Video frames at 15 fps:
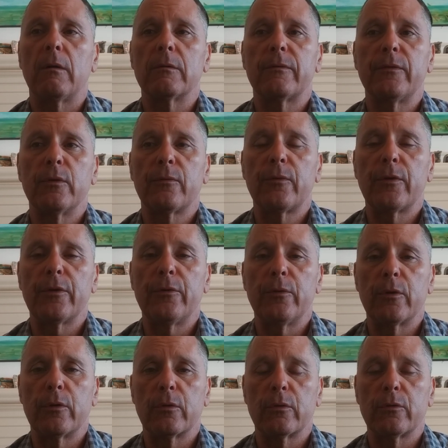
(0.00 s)
Feel free to do
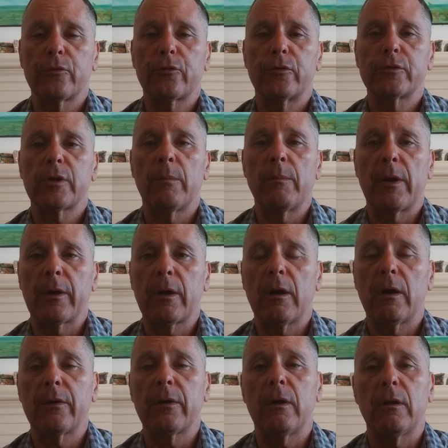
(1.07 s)
a Google search on
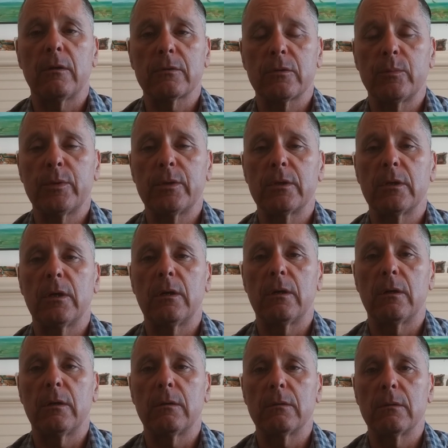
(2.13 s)
Metaconda. I'll also put
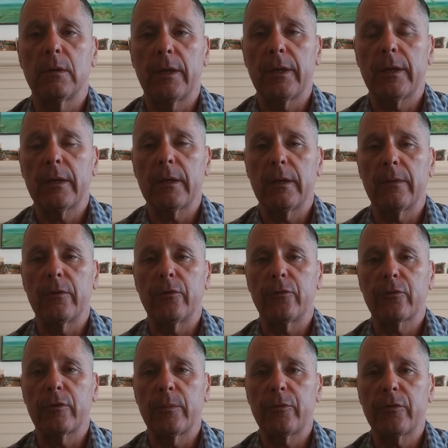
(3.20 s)
a link in the
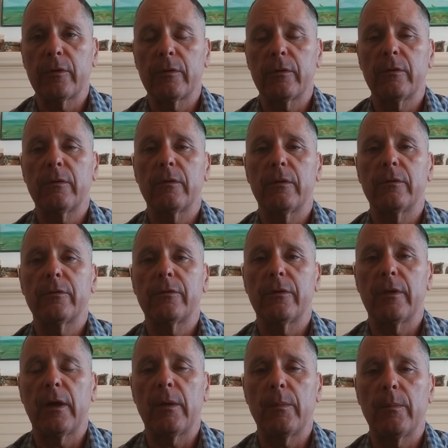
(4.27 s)
description to
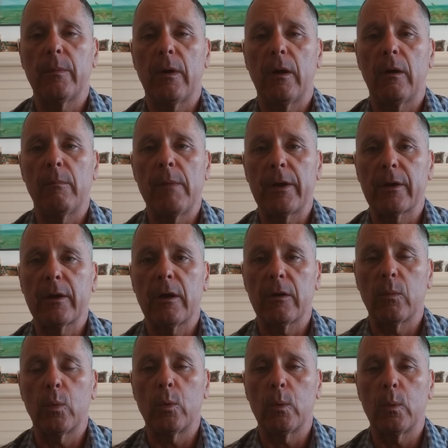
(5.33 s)
that
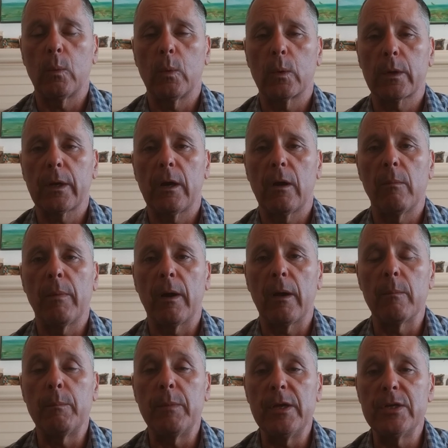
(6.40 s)
Metaconda workout by
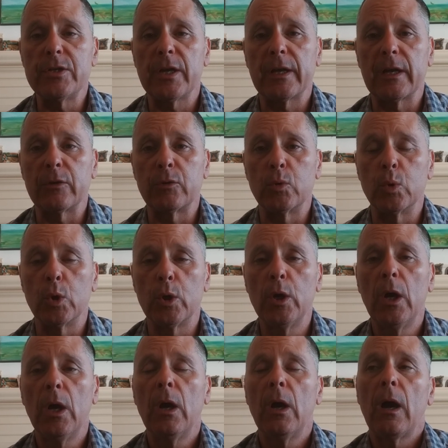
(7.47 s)
B.J. Gaddour.